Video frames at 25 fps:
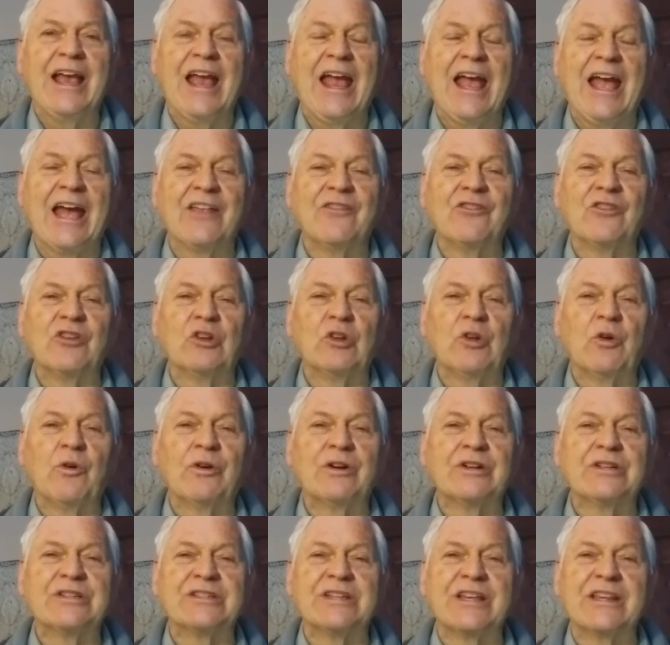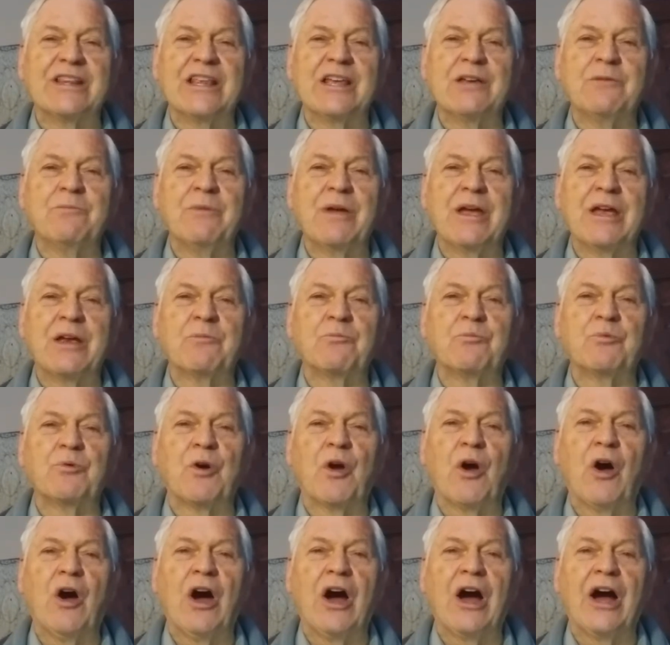And the Lord said they make
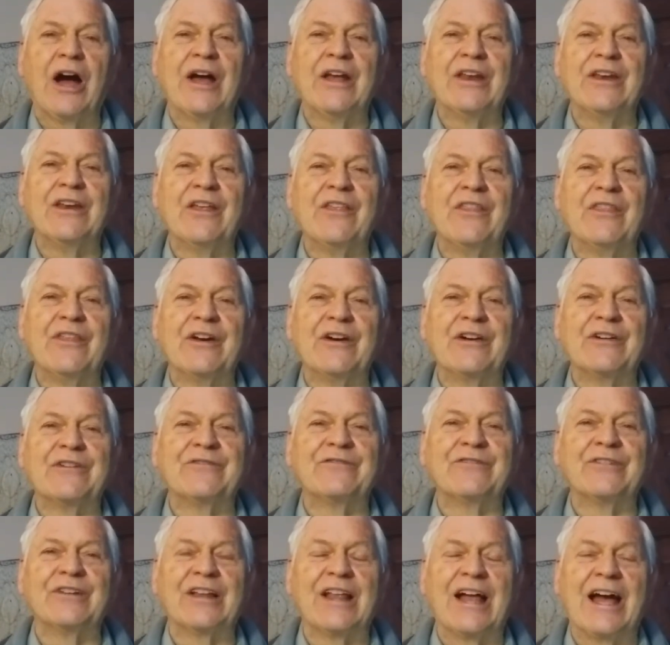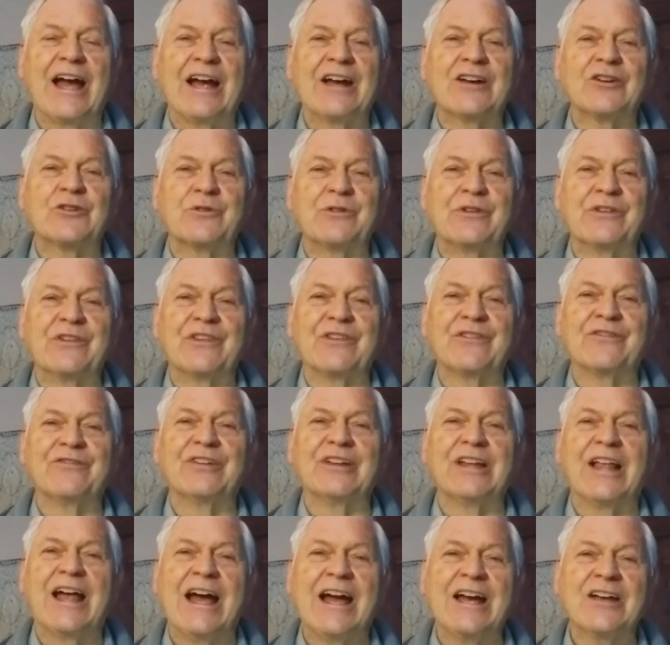broad their phylacteries. The
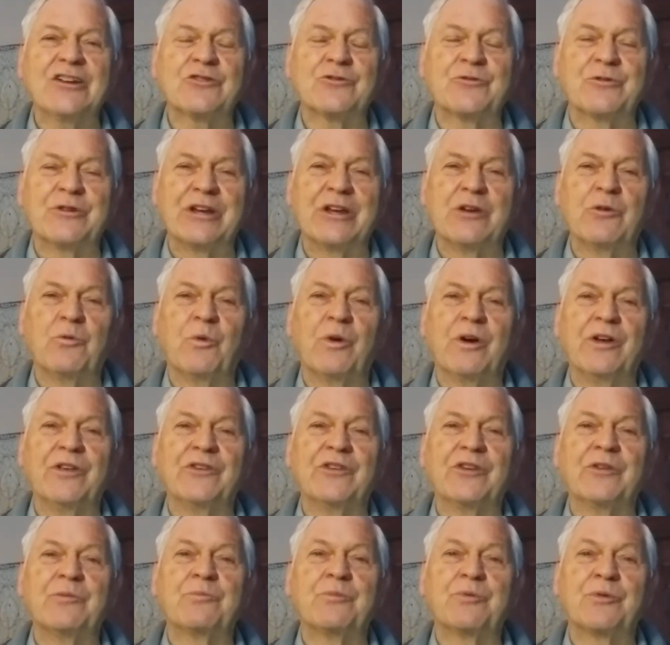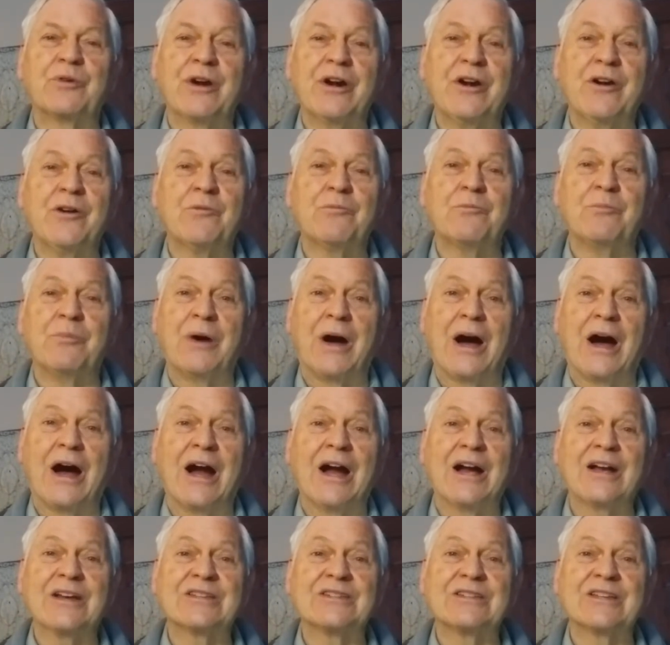phylactery was a prayer
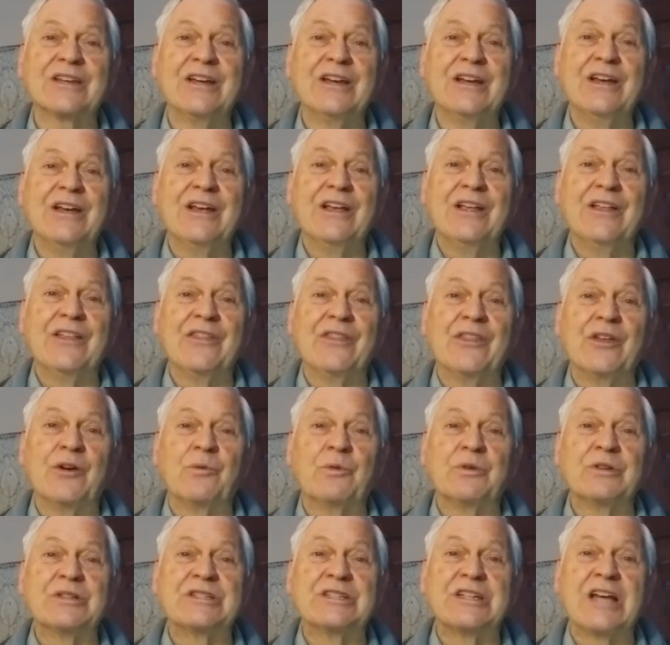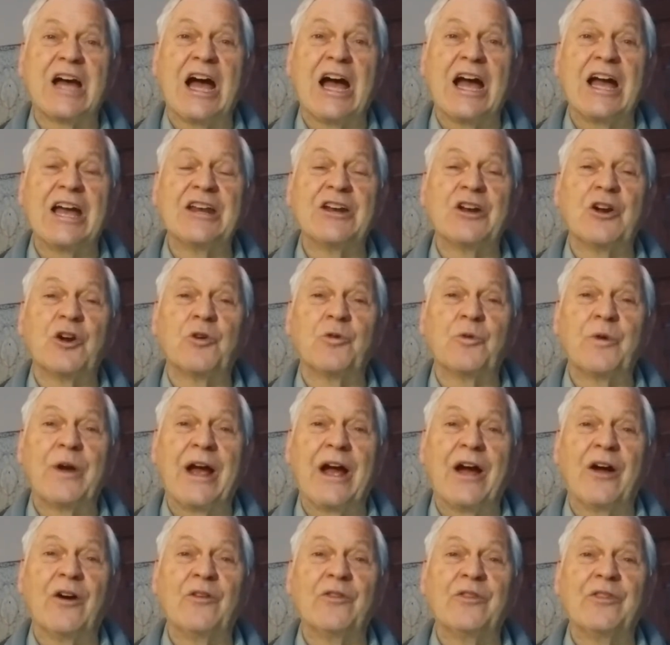box that was tied
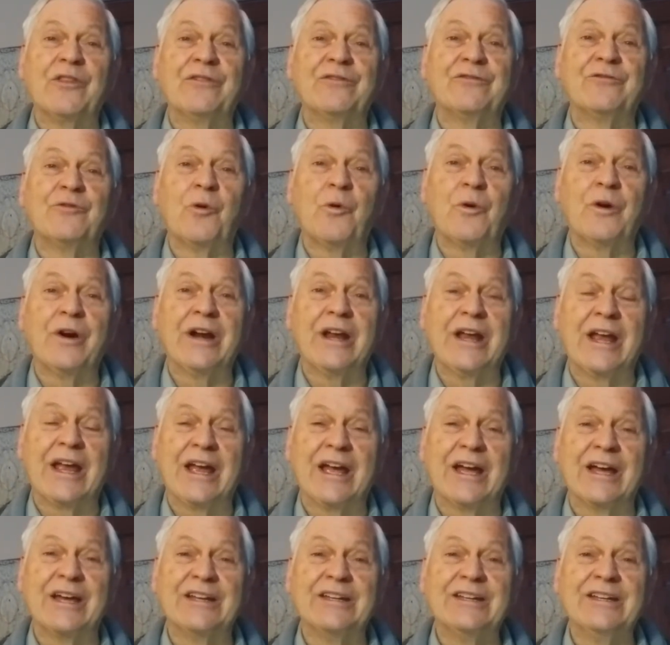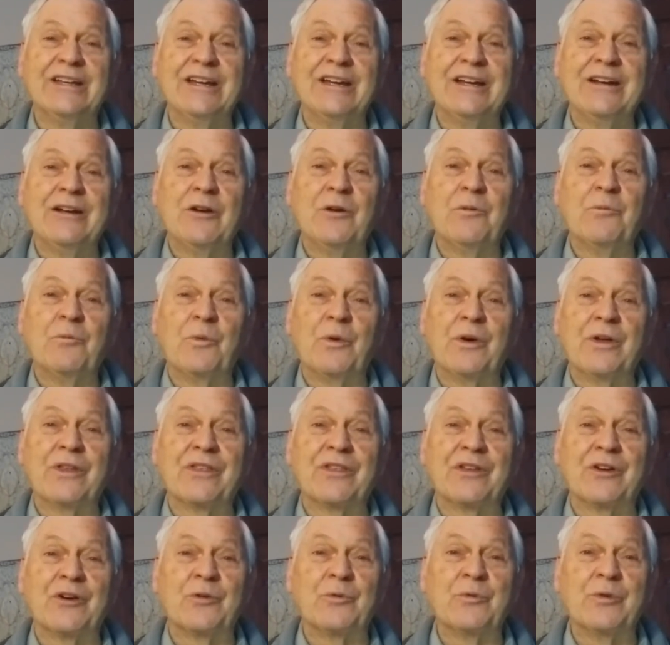around the forehead with
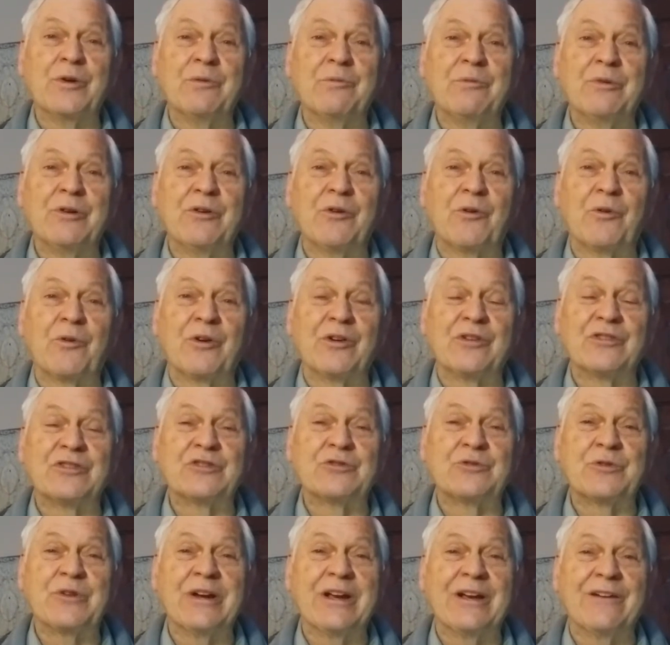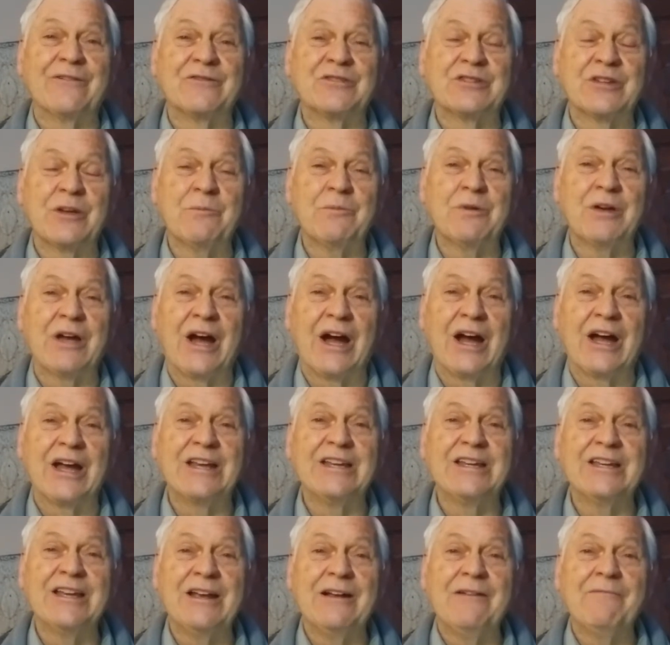a ribbon or a string of some
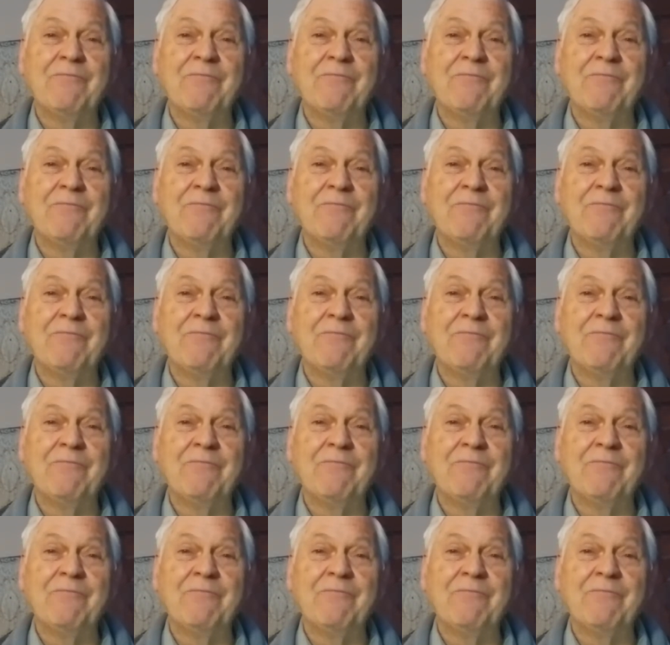kind.